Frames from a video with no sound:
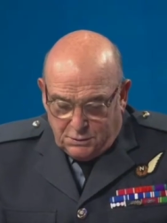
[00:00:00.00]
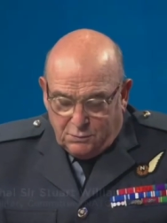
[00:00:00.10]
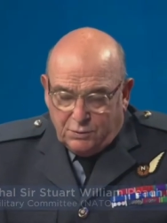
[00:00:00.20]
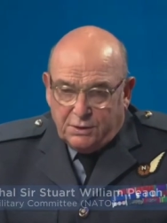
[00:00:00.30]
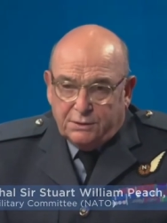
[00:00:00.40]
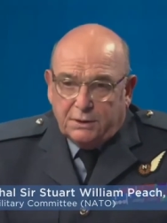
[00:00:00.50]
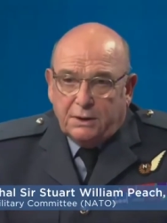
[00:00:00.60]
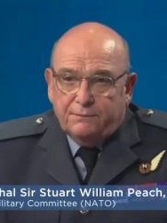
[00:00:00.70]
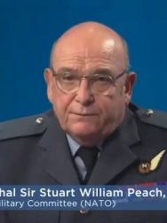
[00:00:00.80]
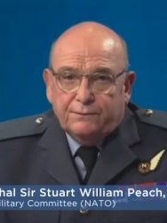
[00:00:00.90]
Well,
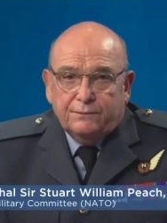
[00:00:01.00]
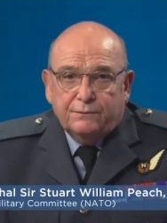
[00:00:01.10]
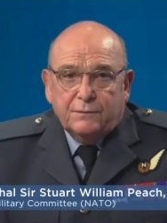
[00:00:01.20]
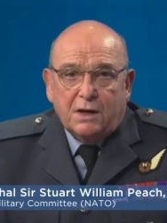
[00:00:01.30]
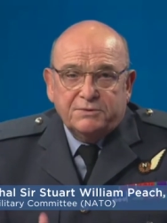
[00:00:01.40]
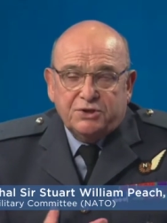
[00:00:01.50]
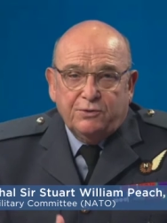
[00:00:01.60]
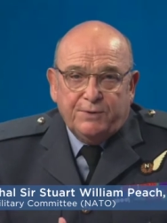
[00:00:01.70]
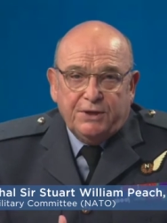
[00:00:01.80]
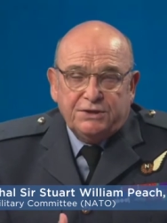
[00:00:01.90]
um, I'm
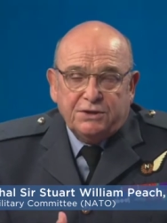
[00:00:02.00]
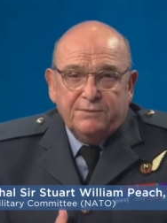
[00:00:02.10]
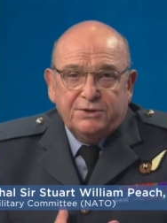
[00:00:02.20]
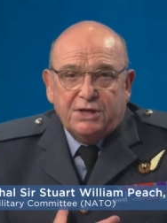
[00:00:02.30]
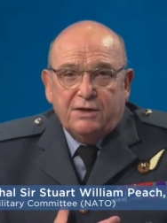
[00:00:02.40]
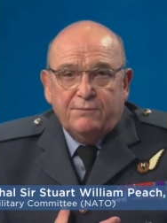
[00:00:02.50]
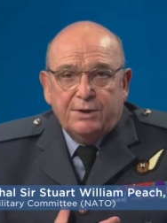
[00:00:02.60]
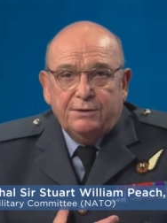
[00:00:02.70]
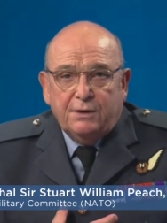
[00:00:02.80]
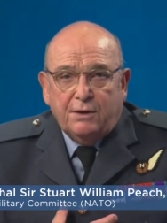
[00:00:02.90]
Stuart Peach. I'm the
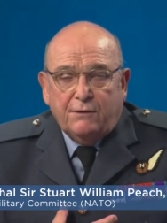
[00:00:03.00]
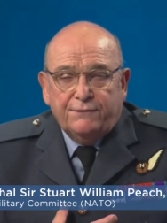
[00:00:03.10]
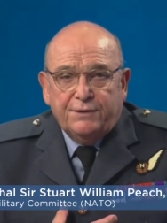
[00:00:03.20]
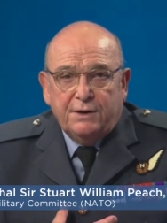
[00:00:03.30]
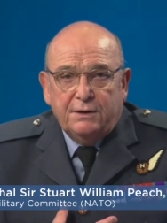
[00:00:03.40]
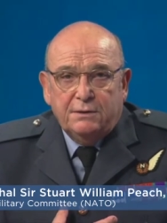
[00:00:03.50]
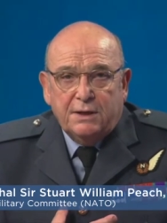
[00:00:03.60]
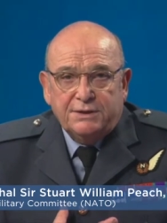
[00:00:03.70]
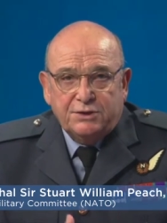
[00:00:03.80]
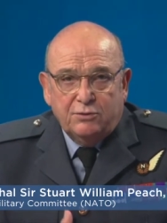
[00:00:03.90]
chairman of the
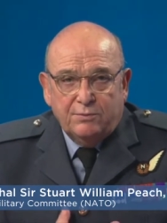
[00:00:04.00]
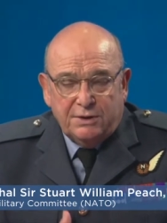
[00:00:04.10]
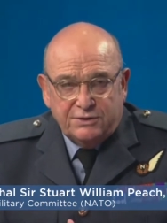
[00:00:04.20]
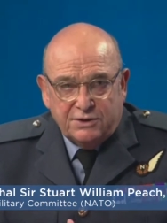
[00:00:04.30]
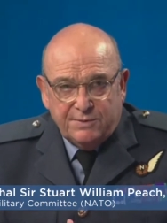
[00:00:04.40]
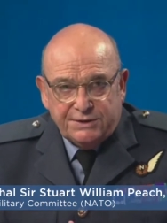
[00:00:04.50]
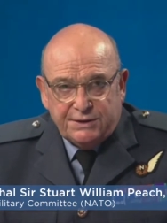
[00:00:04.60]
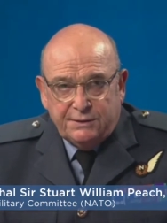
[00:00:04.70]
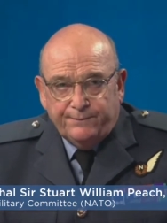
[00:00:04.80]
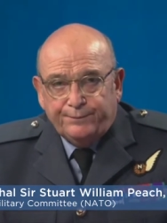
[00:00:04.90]
NATO Military
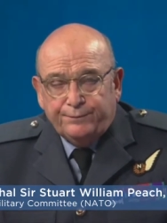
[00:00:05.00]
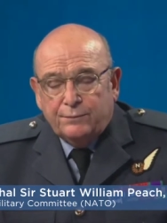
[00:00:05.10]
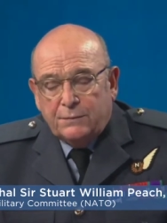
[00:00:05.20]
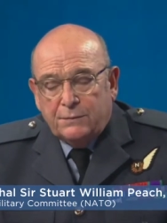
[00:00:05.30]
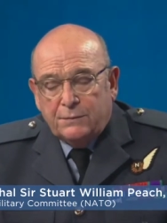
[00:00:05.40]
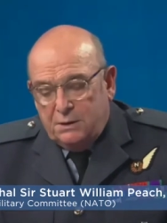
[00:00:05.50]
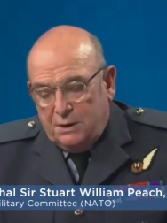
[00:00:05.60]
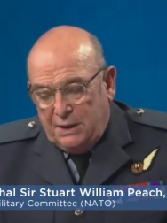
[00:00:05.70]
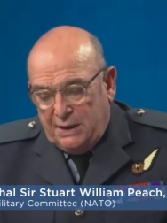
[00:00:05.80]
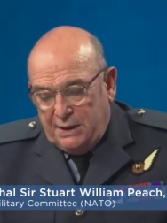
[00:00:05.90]
Committee,
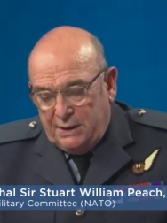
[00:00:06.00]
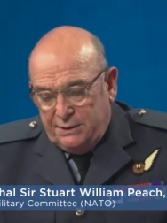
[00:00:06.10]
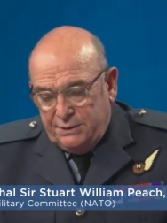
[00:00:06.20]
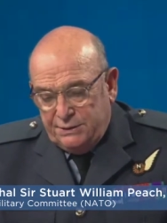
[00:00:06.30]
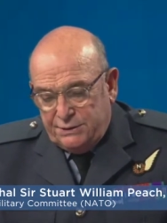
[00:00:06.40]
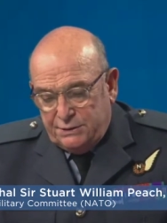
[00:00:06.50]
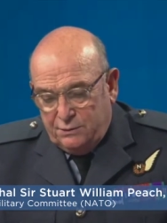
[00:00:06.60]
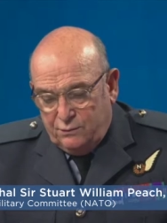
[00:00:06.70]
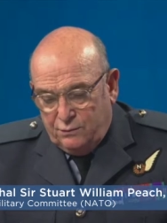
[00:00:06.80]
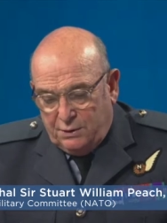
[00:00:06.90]
and
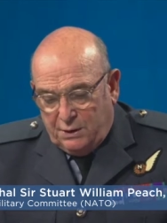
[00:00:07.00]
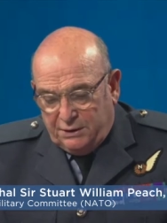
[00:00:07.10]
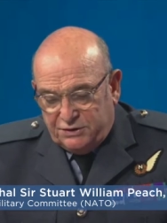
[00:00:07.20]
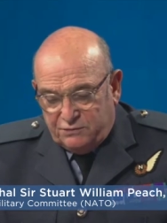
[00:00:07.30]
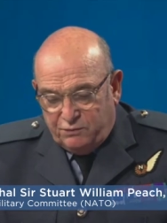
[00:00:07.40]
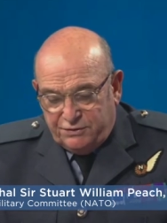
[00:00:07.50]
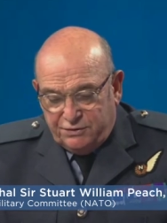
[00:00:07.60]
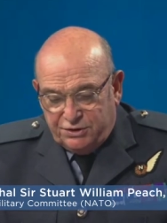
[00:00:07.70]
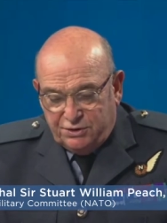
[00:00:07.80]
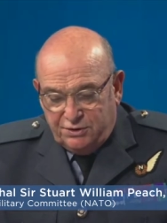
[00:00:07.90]
I just want to
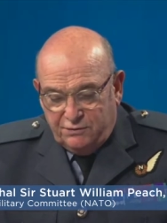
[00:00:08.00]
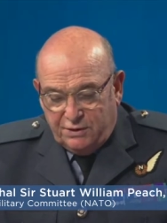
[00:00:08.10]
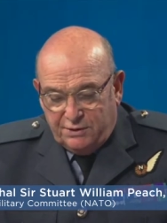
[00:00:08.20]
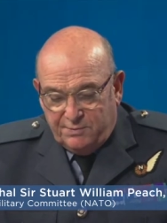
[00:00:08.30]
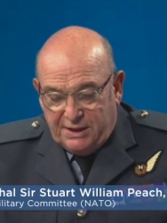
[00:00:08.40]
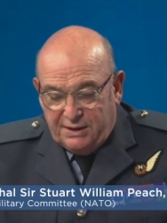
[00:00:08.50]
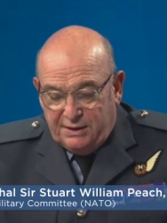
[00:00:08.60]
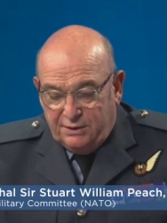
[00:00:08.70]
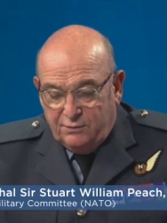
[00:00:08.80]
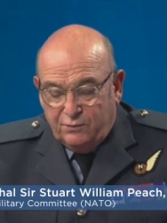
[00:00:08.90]
assure you at the
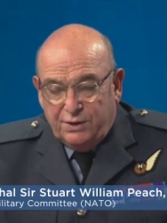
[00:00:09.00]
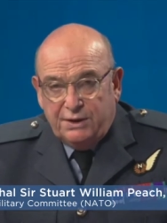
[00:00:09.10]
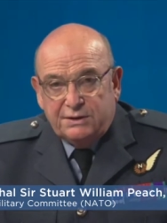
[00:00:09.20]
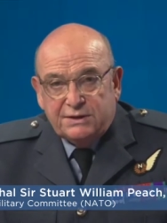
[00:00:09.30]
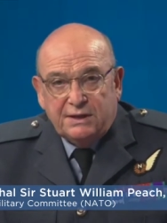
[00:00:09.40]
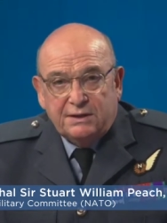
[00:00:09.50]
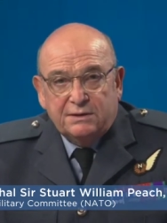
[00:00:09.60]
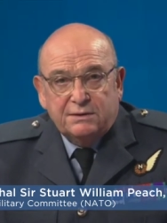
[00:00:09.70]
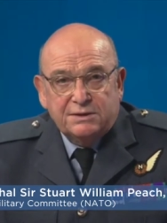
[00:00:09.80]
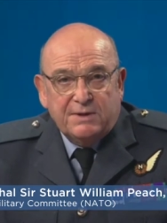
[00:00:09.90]
beginning that we take
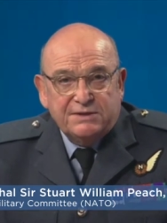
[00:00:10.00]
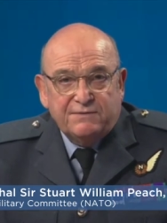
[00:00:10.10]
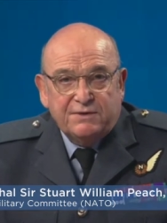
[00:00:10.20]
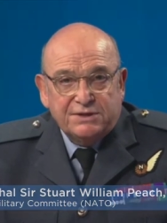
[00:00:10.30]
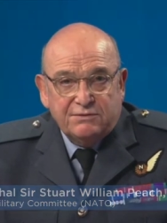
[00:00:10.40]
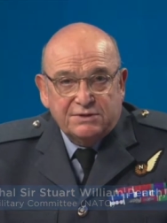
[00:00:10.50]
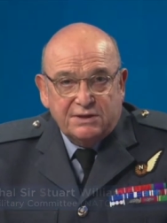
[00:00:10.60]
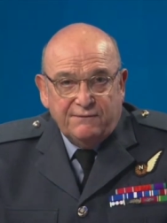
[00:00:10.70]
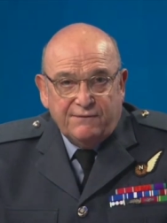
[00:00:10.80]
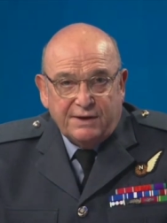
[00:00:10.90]
space very
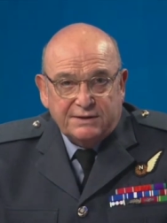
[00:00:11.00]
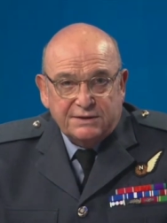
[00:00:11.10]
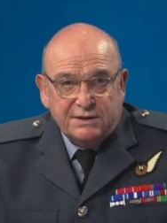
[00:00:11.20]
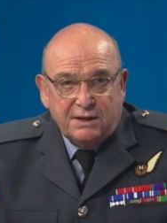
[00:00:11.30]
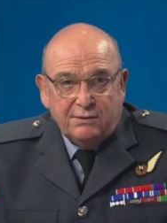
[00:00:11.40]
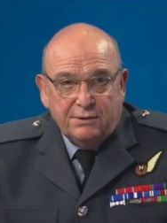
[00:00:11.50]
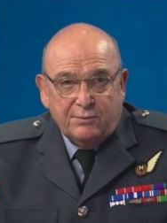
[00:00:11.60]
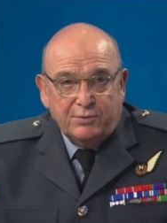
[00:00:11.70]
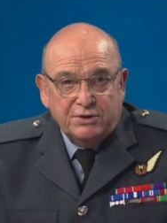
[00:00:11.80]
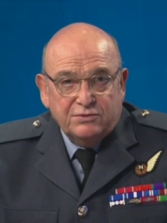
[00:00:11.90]
seriously. In fact, it's now an
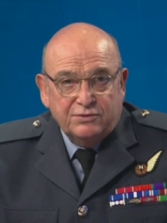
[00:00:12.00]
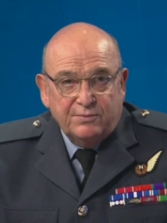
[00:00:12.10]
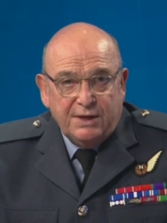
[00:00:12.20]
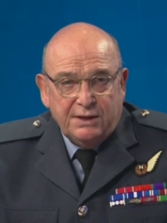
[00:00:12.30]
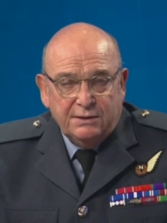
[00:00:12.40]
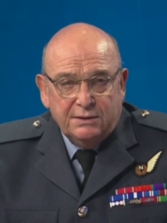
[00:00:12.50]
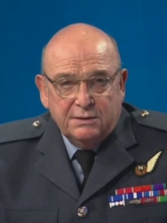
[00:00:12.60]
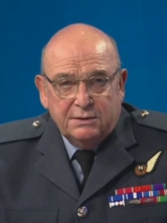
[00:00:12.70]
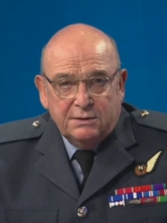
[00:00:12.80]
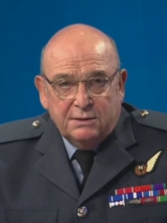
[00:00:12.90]
operational domain
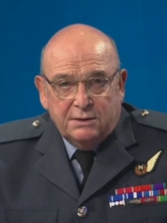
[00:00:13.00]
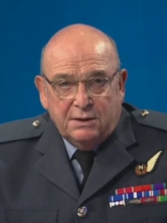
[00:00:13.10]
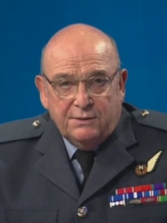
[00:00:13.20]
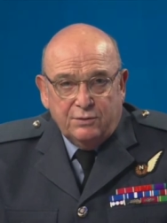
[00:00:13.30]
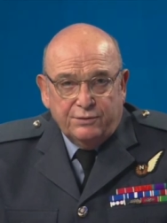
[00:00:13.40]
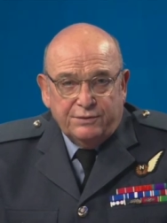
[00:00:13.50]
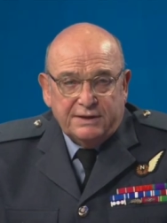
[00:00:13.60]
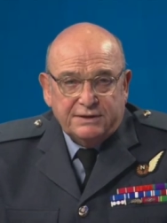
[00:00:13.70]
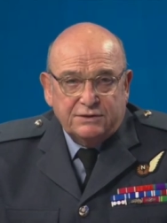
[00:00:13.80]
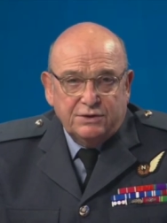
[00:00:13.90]
in the North
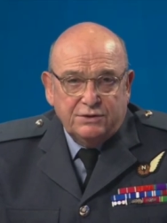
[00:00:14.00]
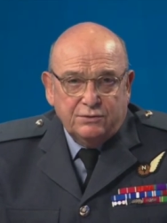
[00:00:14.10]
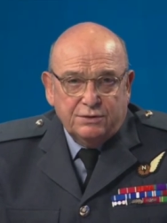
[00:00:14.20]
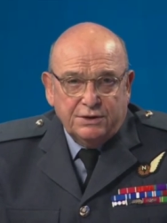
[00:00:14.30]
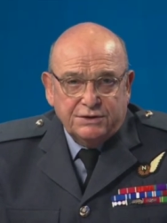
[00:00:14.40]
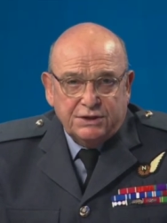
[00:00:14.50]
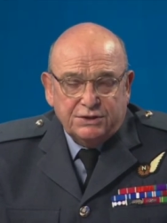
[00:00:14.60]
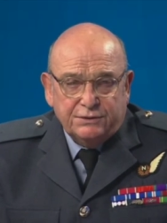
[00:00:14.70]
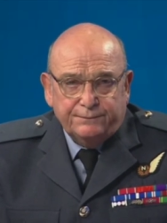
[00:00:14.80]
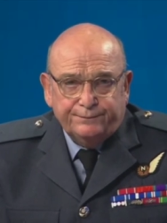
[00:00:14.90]
Atlantic Treaty
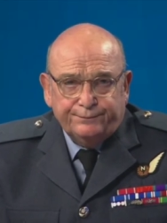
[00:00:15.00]
Organization.